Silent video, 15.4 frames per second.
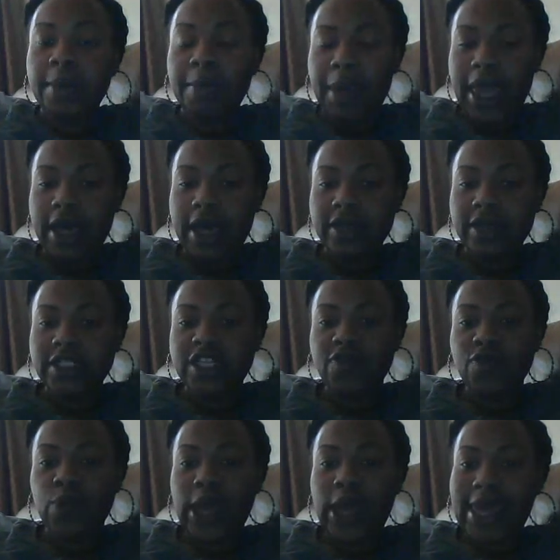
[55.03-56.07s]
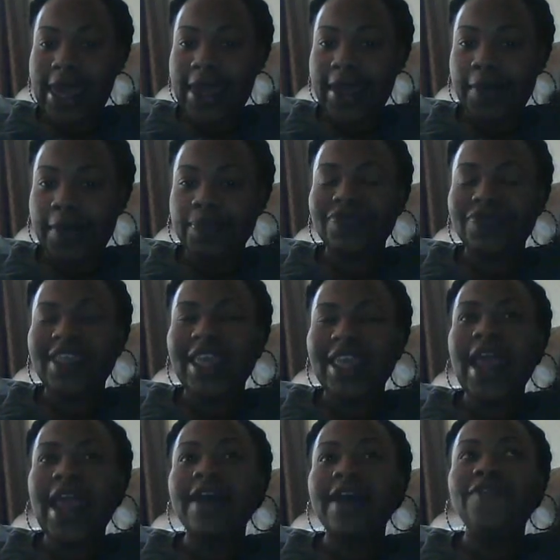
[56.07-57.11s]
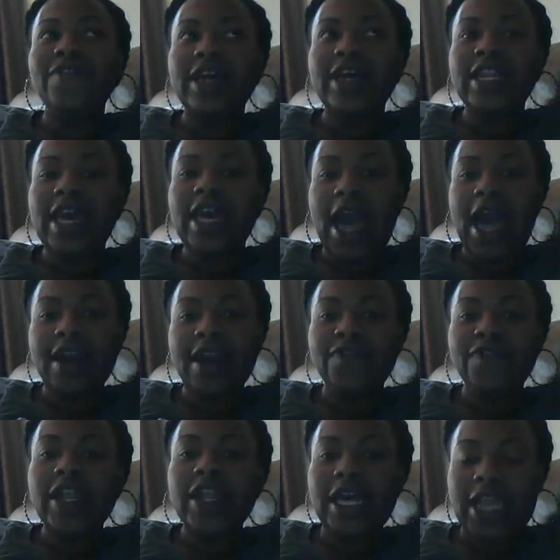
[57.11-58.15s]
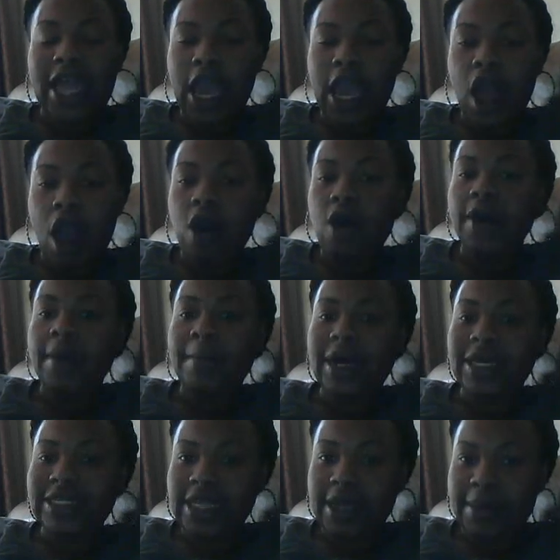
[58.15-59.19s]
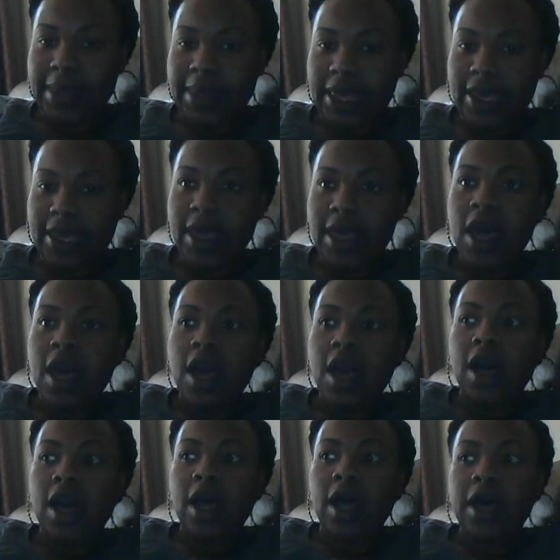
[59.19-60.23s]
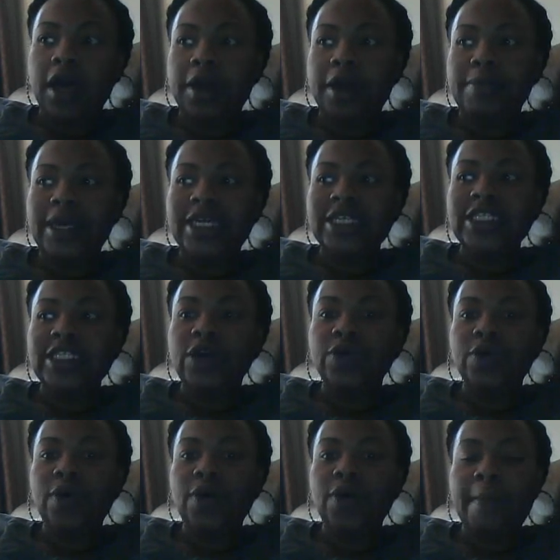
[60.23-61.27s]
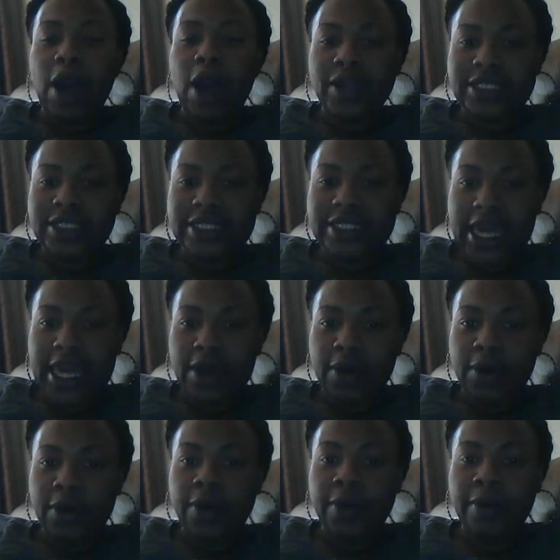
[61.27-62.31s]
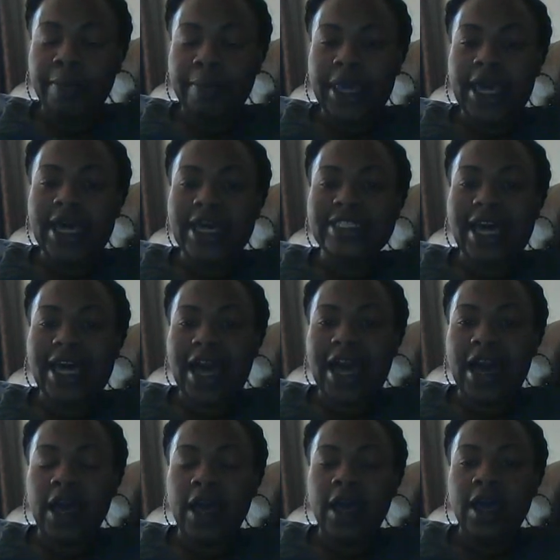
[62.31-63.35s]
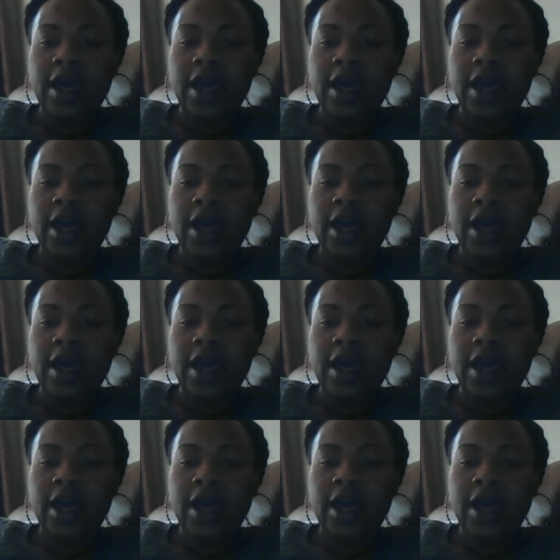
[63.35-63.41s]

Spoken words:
pounds of weight gain. And I could feel it. I could feel it like all in my stomach. And so I bought a scale because I